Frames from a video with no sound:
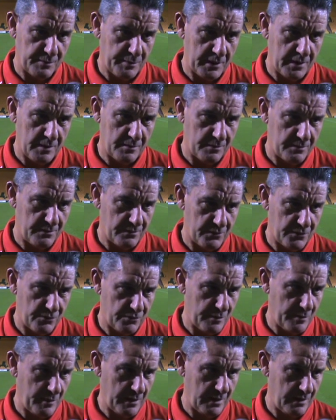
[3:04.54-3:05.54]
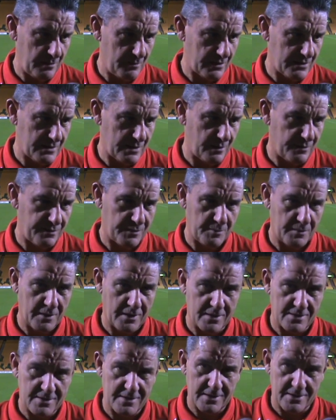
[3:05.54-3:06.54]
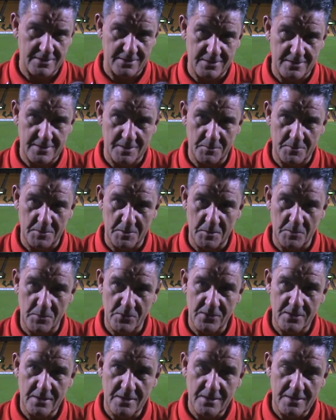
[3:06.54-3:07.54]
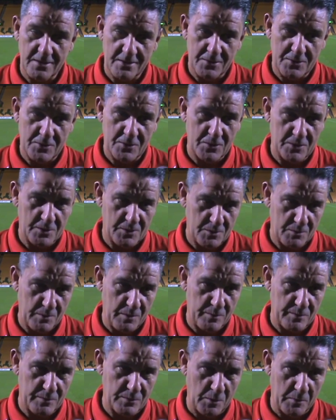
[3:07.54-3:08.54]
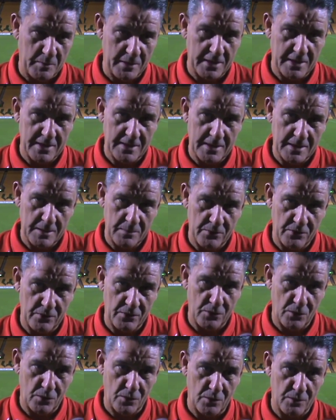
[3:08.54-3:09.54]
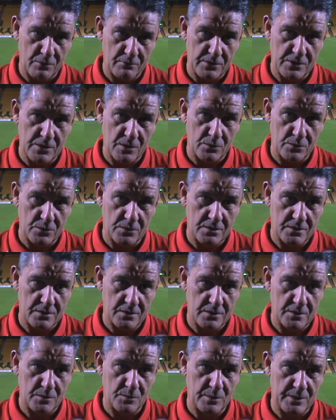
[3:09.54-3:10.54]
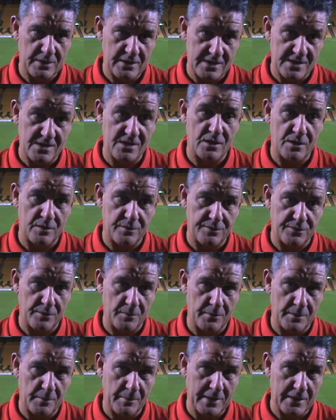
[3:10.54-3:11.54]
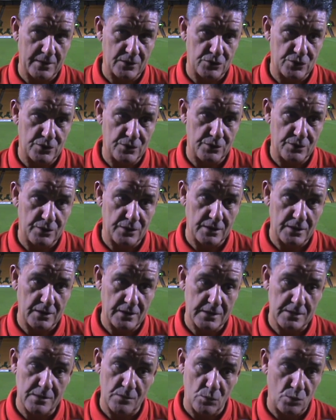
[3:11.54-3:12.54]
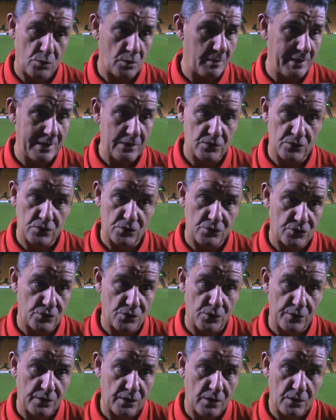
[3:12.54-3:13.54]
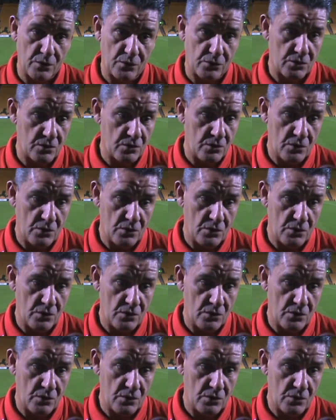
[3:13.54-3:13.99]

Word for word: repeating, repeating myself from last season sometimes. You know, when we dominated games and not got the results that we deserve from the match, and uh, it all about scoring goals.